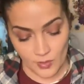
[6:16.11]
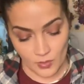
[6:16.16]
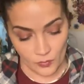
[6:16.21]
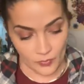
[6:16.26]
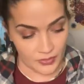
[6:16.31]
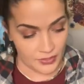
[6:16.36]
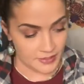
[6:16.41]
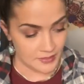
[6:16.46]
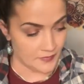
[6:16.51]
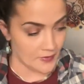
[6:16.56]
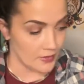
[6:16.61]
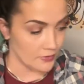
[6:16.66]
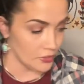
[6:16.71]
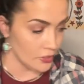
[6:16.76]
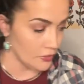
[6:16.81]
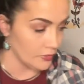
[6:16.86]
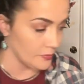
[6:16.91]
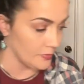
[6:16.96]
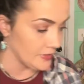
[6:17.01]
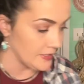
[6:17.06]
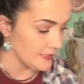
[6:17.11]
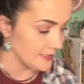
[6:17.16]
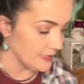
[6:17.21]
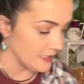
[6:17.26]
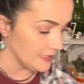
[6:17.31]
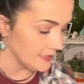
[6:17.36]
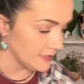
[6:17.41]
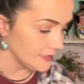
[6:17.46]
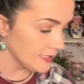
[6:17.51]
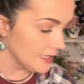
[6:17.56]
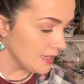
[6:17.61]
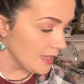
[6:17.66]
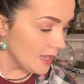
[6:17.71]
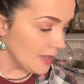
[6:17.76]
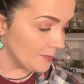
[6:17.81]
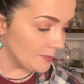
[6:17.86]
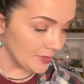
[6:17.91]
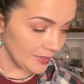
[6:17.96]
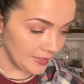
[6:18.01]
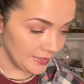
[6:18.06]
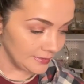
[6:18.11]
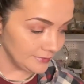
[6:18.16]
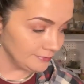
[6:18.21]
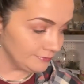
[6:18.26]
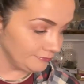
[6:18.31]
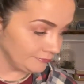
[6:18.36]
We just found other places. But,